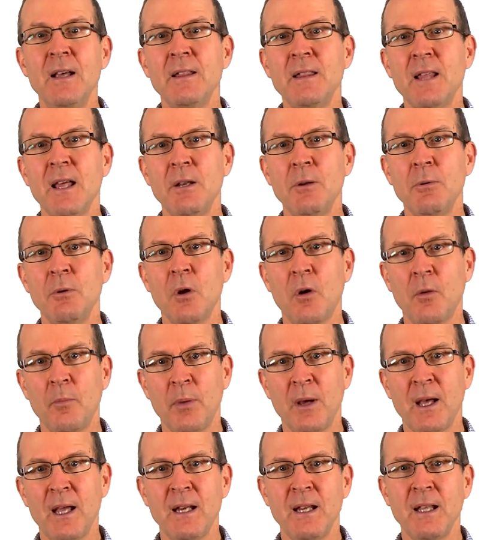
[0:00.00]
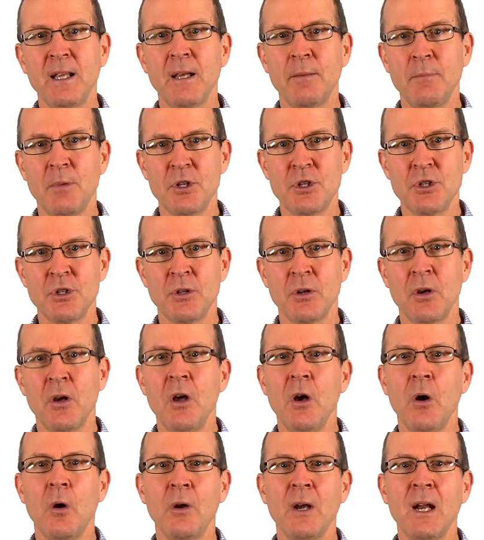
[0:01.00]
They do not pay any commission
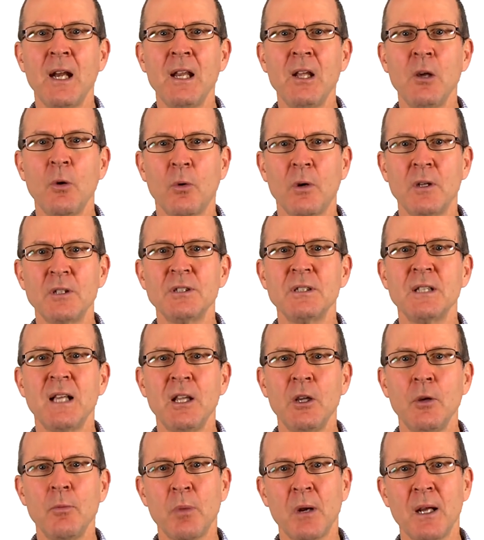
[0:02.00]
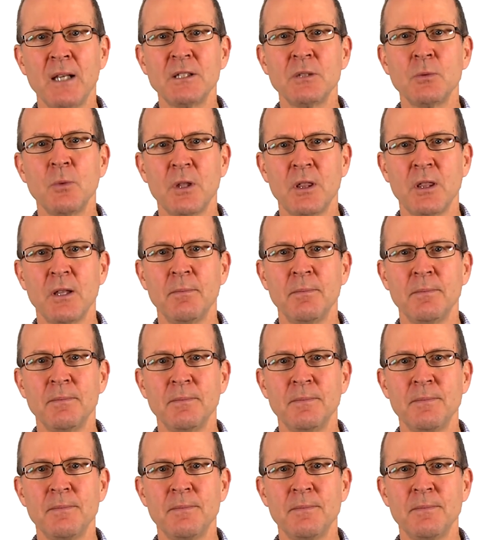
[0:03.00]
on any orders that you place with them.